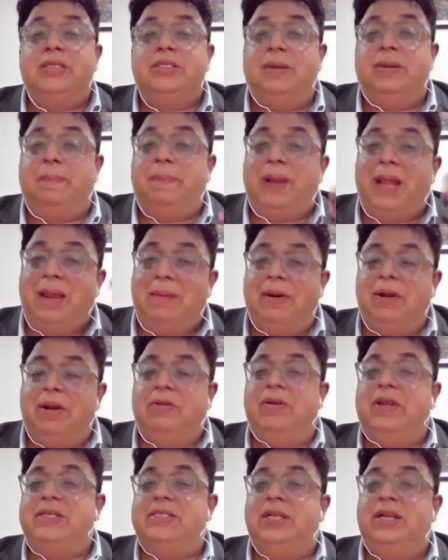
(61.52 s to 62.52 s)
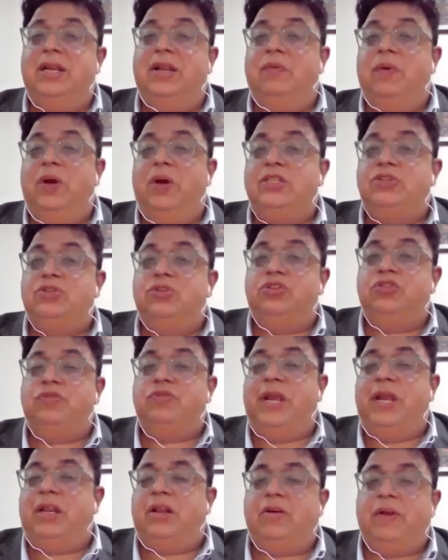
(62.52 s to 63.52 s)
a supply but raise an invoice to
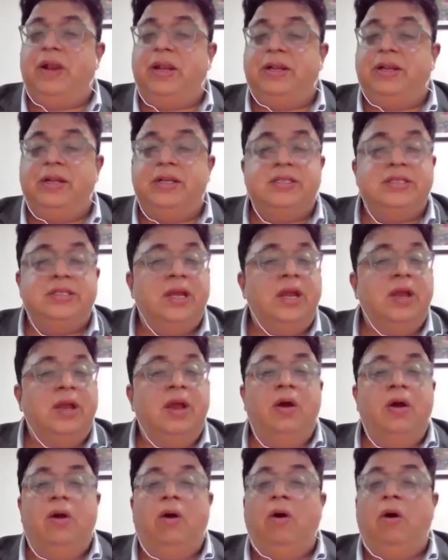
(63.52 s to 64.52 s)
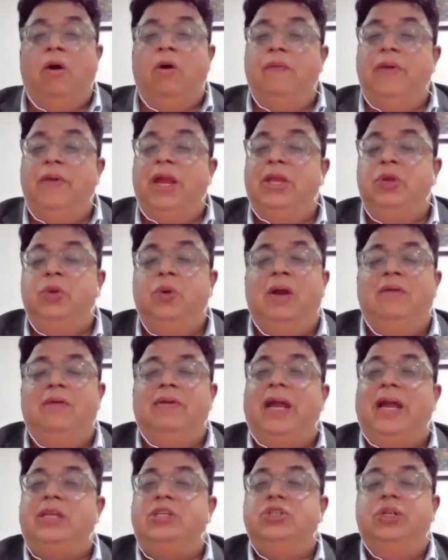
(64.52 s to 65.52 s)
trade credits or where you
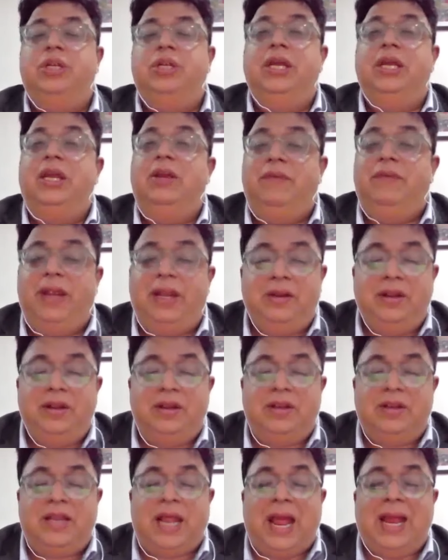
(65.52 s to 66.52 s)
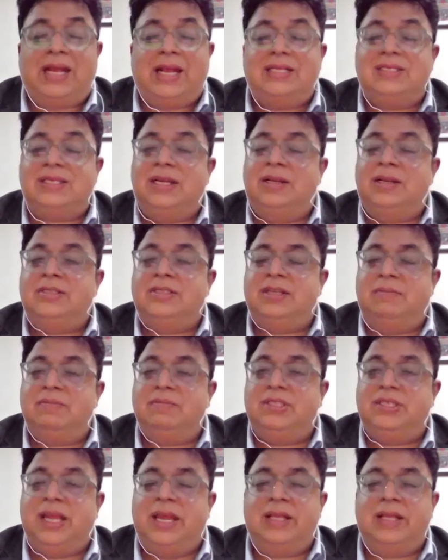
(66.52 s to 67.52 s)
have actually evaded tax in some
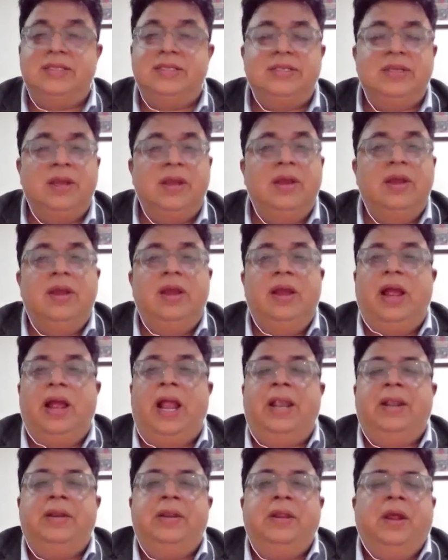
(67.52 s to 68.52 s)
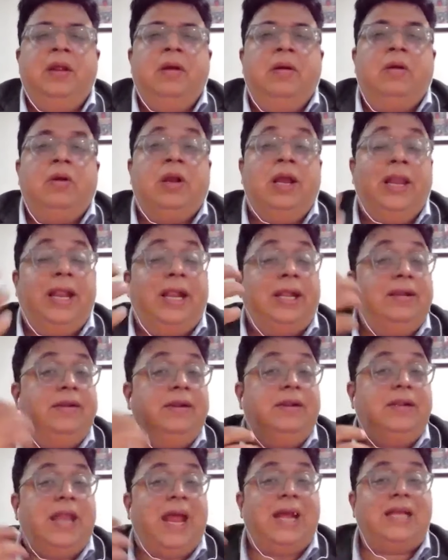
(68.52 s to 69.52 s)
sense and uh,
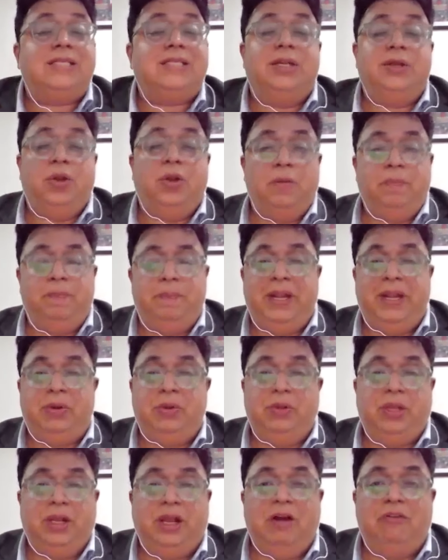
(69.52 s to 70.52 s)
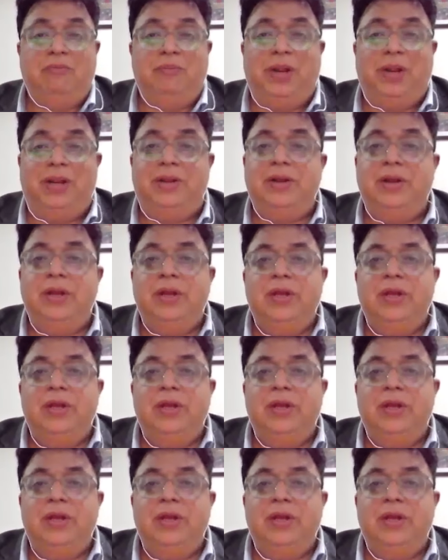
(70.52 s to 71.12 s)
collected tax and not paid to the government.